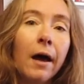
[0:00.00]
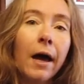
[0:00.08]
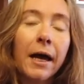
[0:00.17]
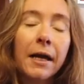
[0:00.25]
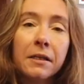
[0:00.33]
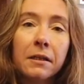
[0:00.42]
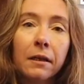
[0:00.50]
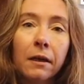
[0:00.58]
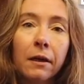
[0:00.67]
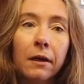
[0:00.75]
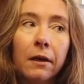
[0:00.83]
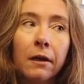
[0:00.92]
And
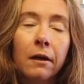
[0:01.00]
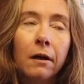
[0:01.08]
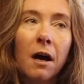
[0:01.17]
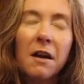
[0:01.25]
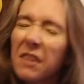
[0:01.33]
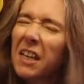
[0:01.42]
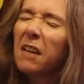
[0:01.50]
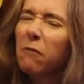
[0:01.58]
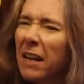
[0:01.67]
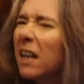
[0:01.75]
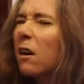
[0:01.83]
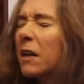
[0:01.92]
I think he
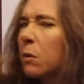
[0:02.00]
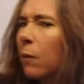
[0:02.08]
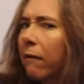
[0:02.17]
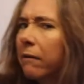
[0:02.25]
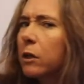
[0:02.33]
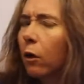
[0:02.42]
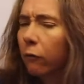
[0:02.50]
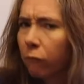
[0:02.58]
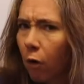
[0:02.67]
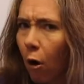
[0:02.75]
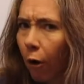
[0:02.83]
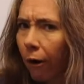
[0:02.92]
realised where he'd gone
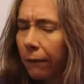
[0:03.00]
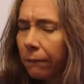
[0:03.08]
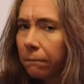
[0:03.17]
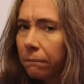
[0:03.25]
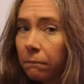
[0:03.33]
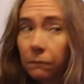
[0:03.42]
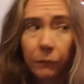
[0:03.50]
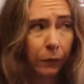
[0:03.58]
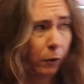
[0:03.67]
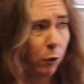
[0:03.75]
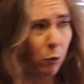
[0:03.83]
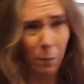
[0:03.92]
wrong.
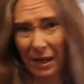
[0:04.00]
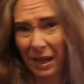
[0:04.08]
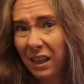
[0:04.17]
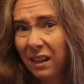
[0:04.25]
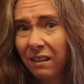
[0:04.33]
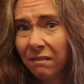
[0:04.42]
Who, me?